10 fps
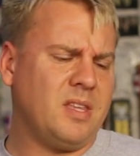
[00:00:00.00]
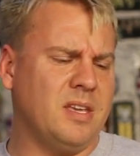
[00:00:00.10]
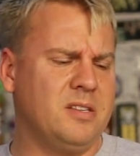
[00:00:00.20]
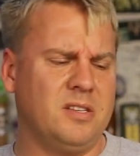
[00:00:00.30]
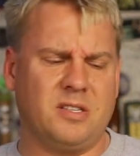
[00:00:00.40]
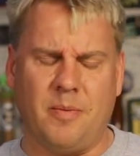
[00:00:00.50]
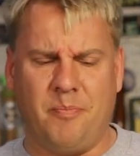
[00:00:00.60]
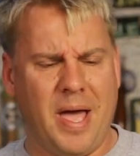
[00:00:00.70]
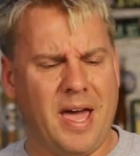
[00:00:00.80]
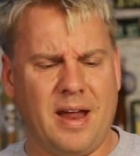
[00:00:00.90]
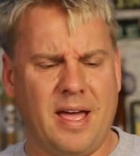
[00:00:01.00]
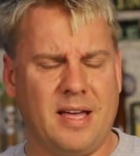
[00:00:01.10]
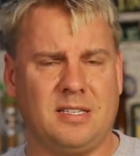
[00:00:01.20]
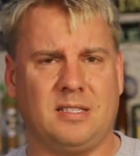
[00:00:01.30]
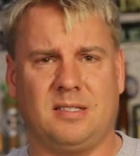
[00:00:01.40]
is just a
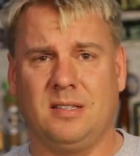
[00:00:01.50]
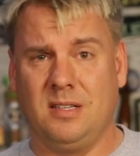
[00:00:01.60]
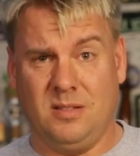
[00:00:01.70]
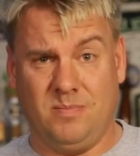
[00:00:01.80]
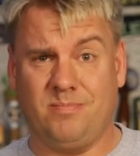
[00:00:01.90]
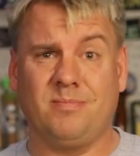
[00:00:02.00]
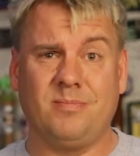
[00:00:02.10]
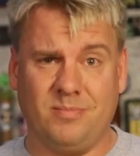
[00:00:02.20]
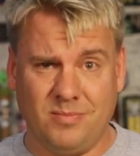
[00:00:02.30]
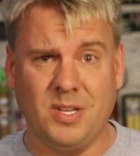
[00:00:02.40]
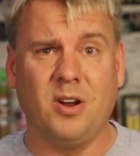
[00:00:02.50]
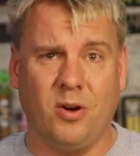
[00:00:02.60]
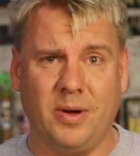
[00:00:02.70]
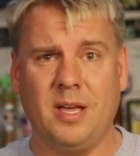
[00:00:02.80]
badass, you know,